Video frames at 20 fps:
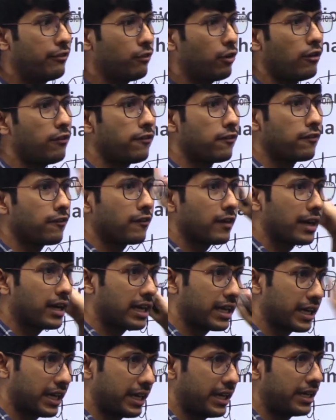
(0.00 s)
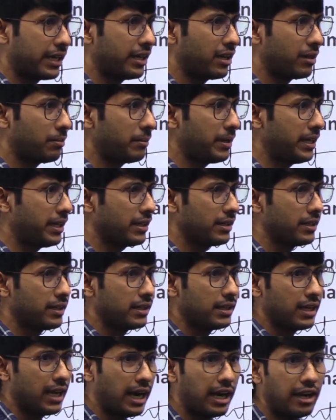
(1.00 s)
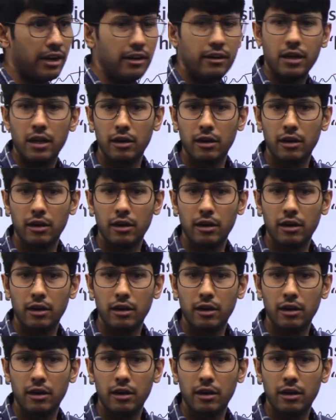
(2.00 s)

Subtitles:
of contentment and